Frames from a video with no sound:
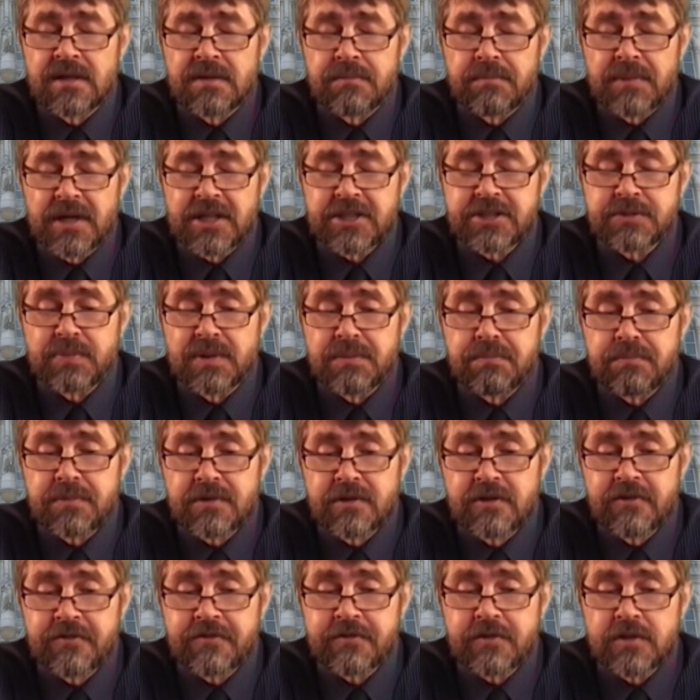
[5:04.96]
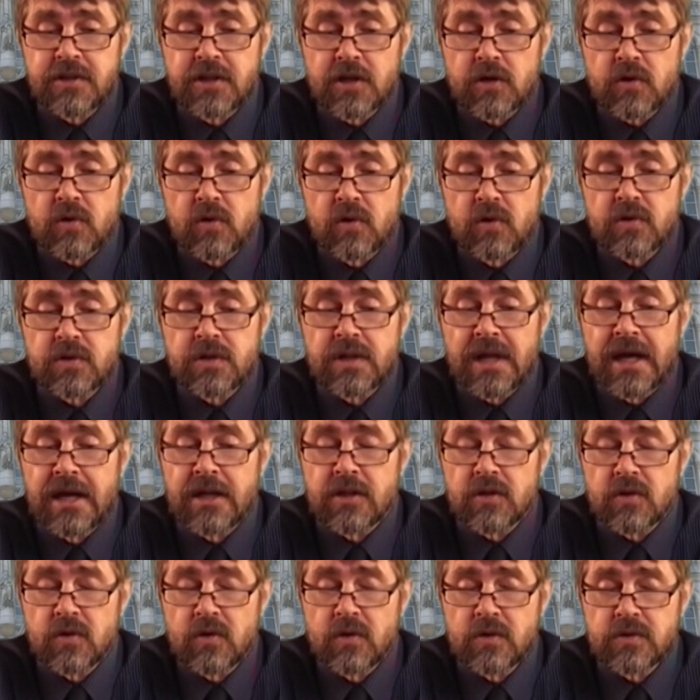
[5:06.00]
must be proved to the court,
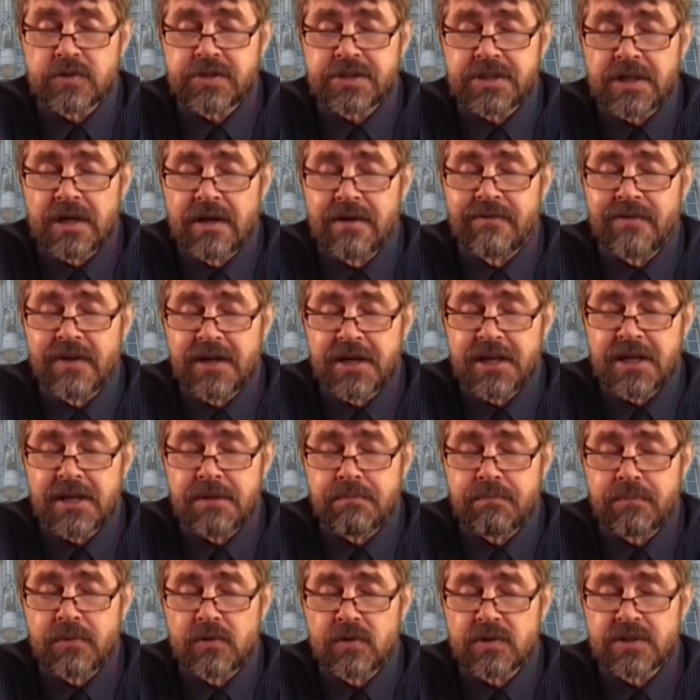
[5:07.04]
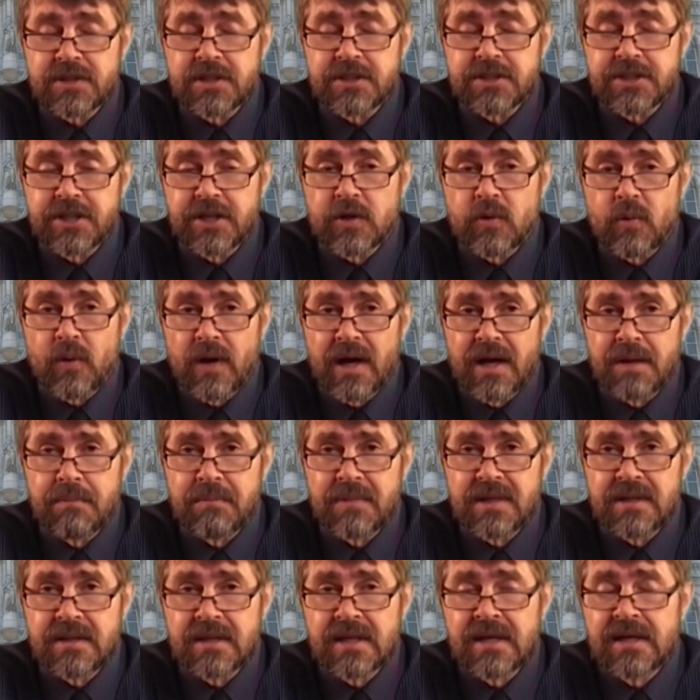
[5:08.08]
and also a very important
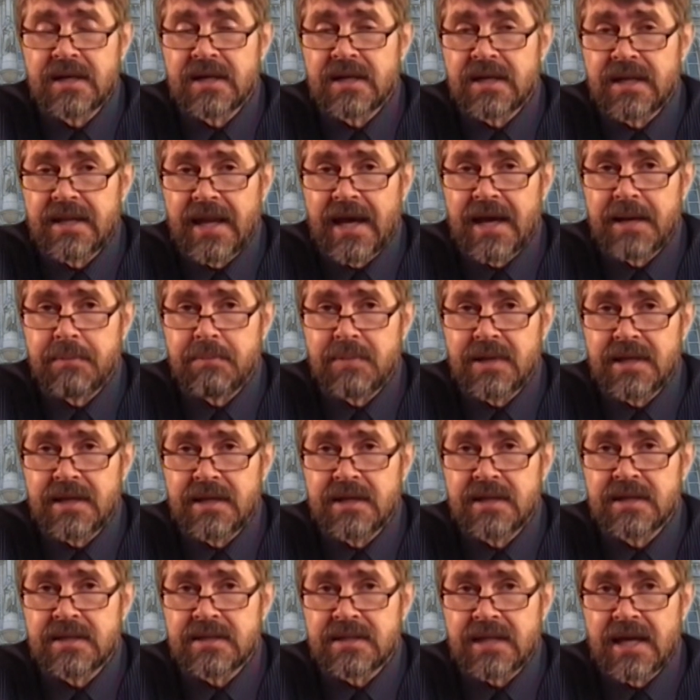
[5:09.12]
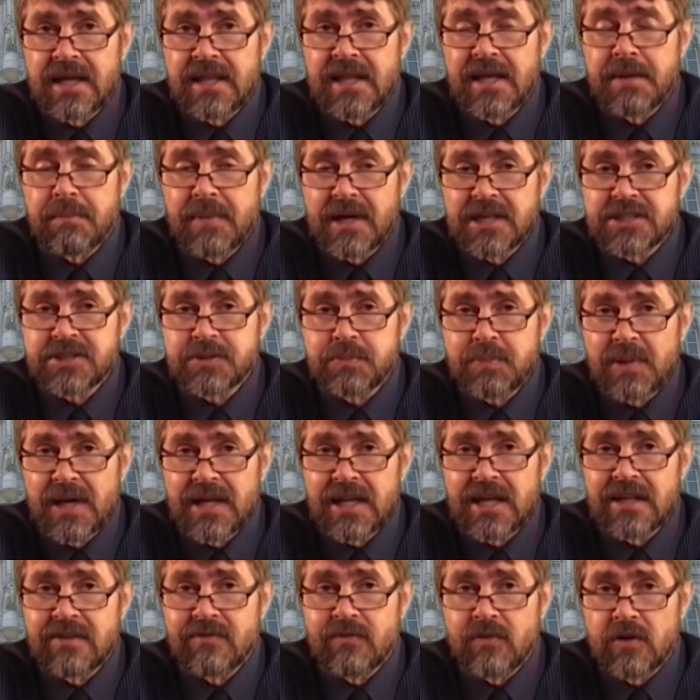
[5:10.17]
requirement, namely that there must be
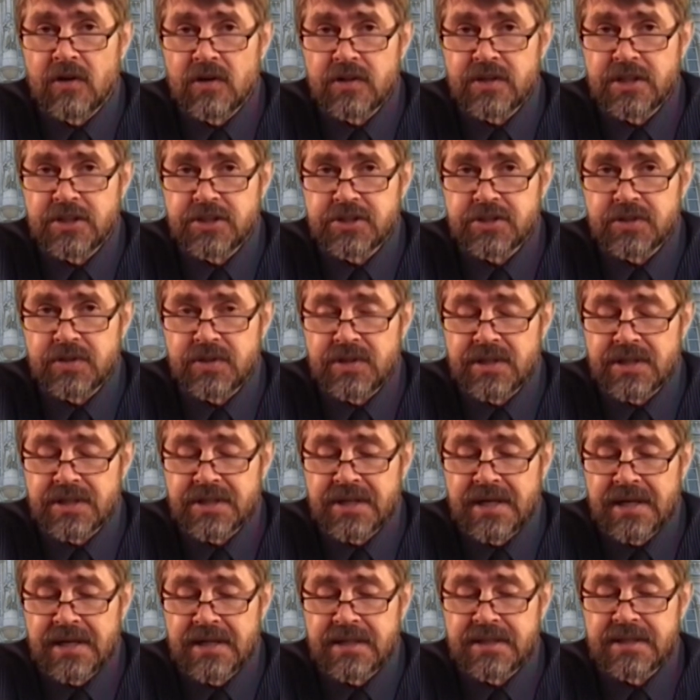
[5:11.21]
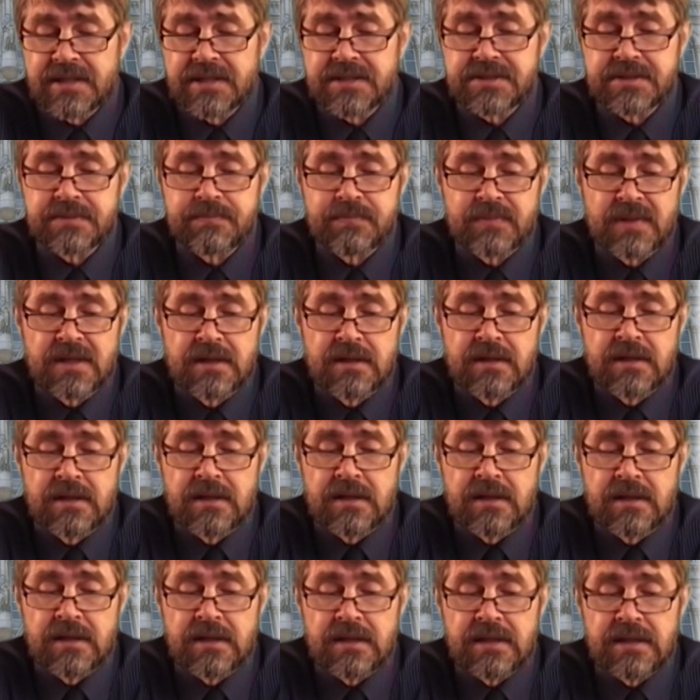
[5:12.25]
an advantage to the creditors.
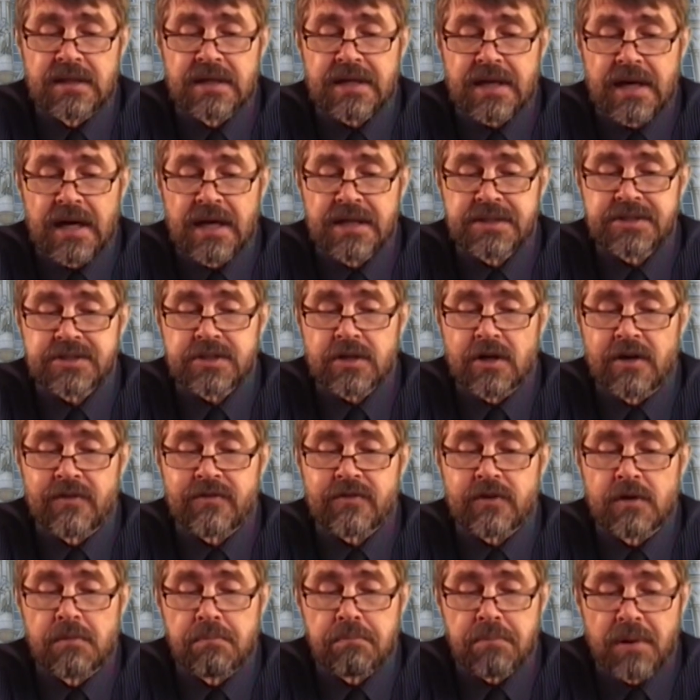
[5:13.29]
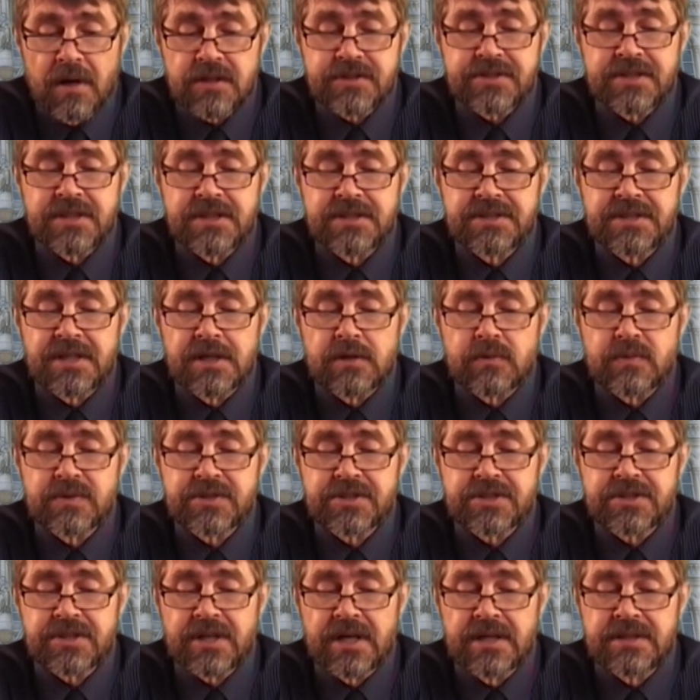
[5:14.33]
In the case of compulsory
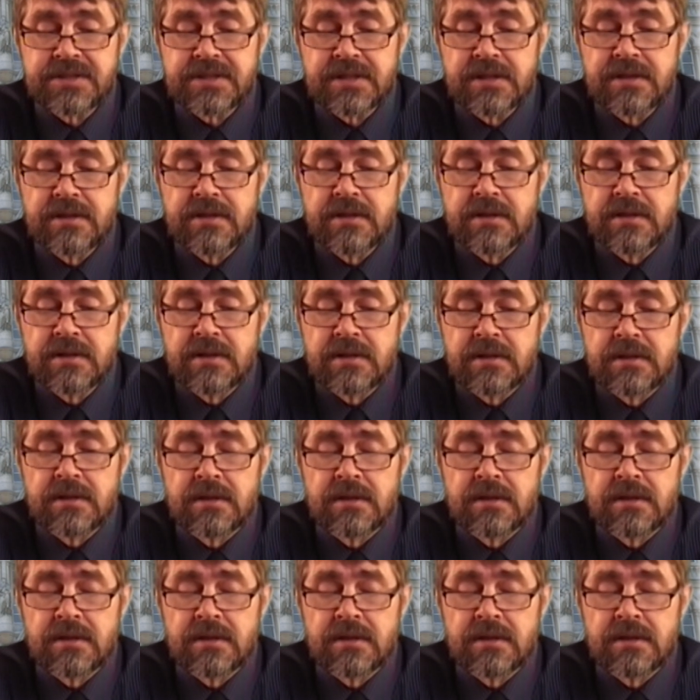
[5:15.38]
sequestration,